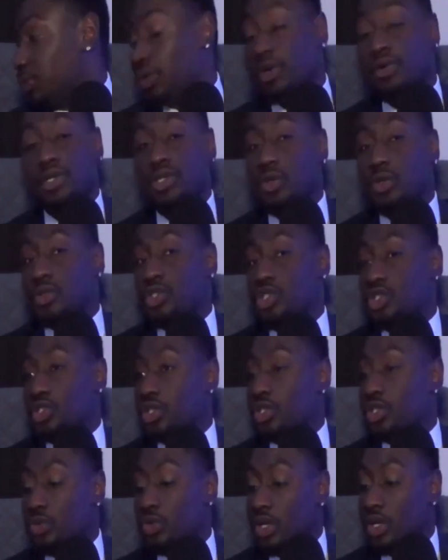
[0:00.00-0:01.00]
We already know what you can
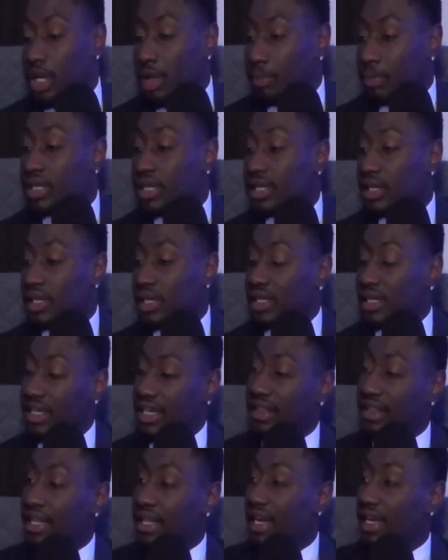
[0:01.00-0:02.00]
do. But
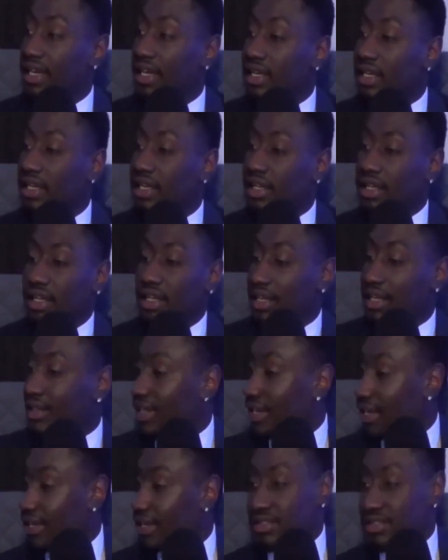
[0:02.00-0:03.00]
get that hit, get
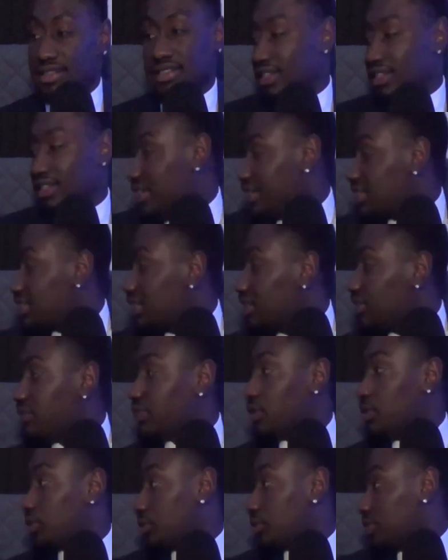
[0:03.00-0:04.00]
that stuff
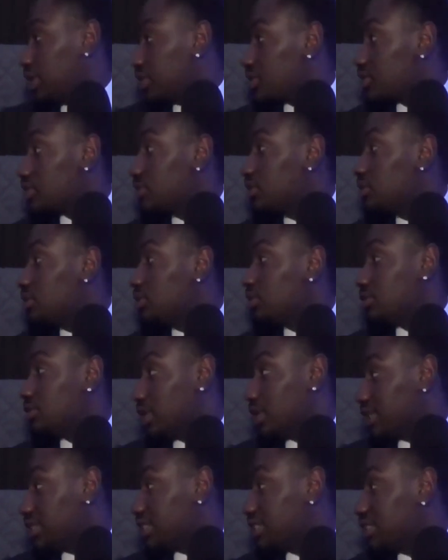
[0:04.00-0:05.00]
flowing around the school,
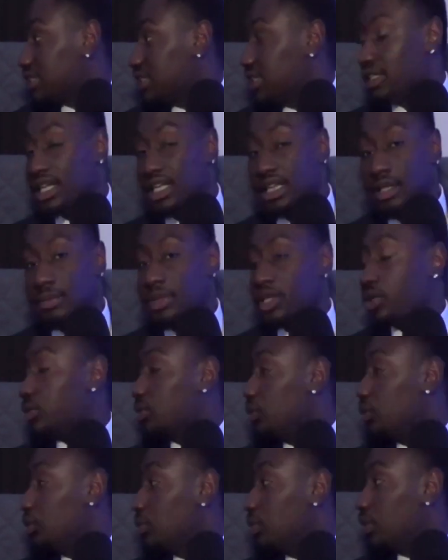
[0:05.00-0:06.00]
around the city. Let them hear
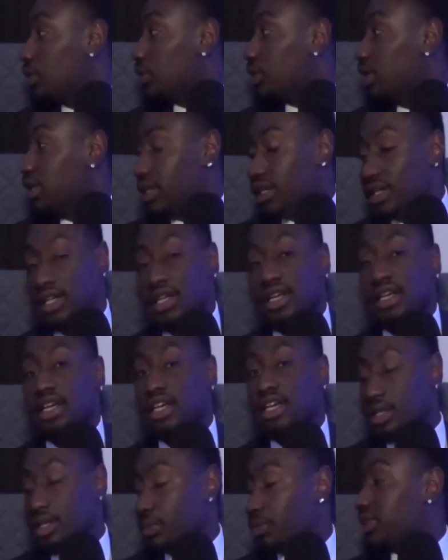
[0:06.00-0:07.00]
who you are. Then
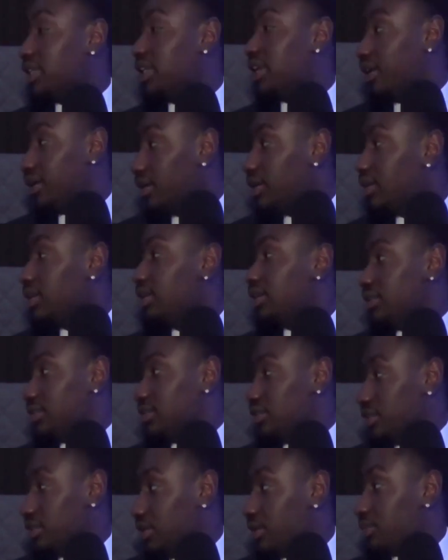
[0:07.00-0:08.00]
hit them with that. You
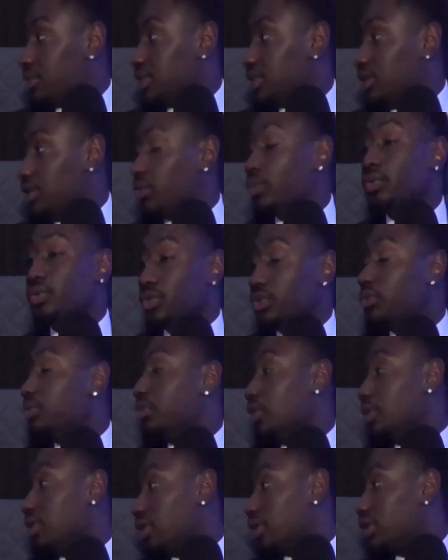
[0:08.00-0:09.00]
know what I'm saying? Who you
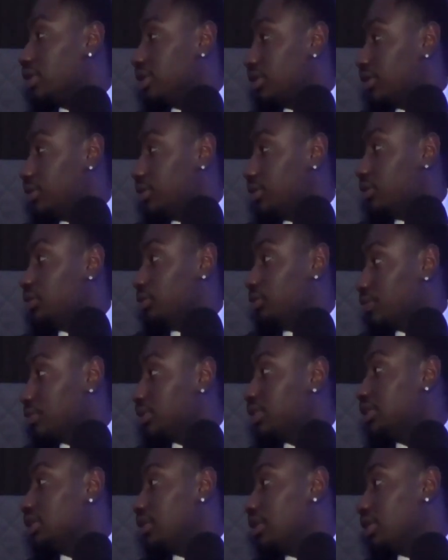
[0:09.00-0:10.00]
are? Who
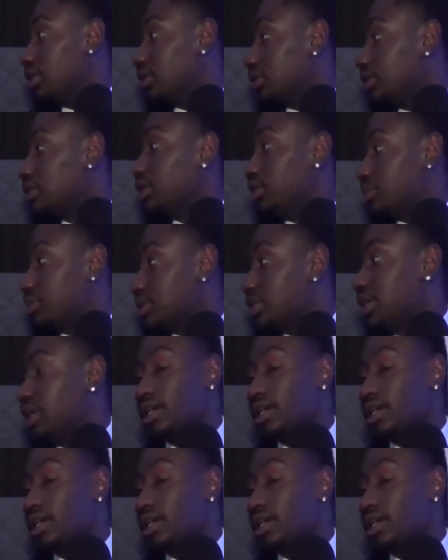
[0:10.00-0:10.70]
you really are. You know what I'm saying?